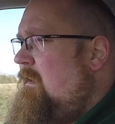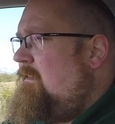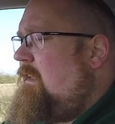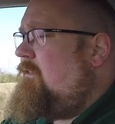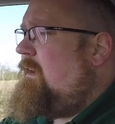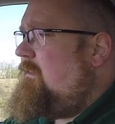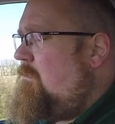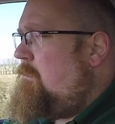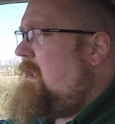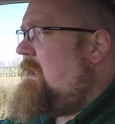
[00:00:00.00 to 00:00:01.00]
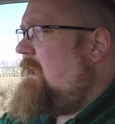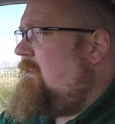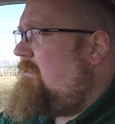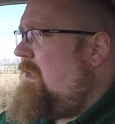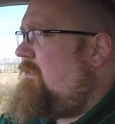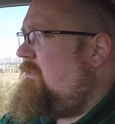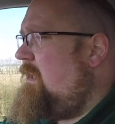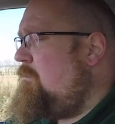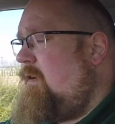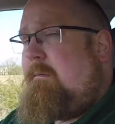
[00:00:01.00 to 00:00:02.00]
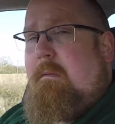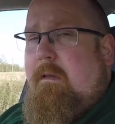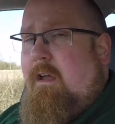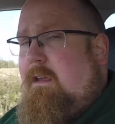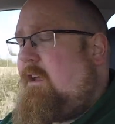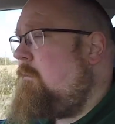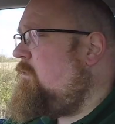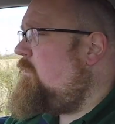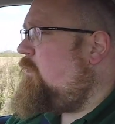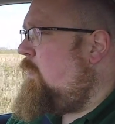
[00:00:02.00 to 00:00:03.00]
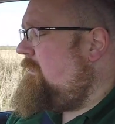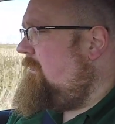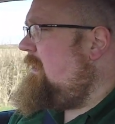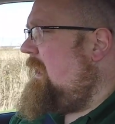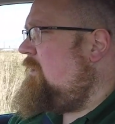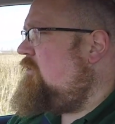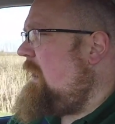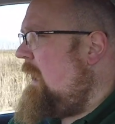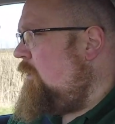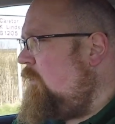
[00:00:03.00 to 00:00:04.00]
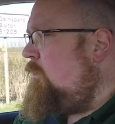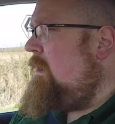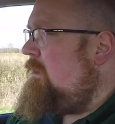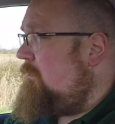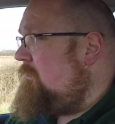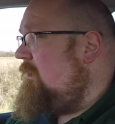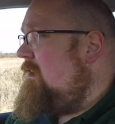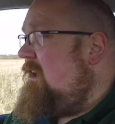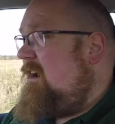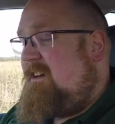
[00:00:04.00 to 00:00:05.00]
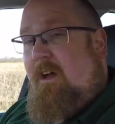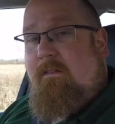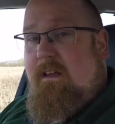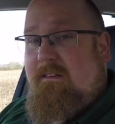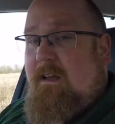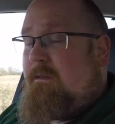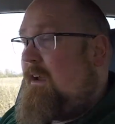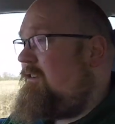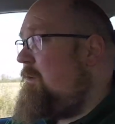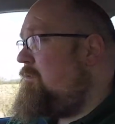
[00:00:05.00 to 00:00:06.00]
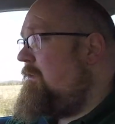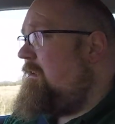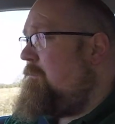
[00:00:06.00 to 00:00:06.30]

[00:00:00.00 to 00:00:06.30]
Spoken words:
Now the reason being is that the premium line comes with 20-inch alloy wheels. I know that sounds actually pretty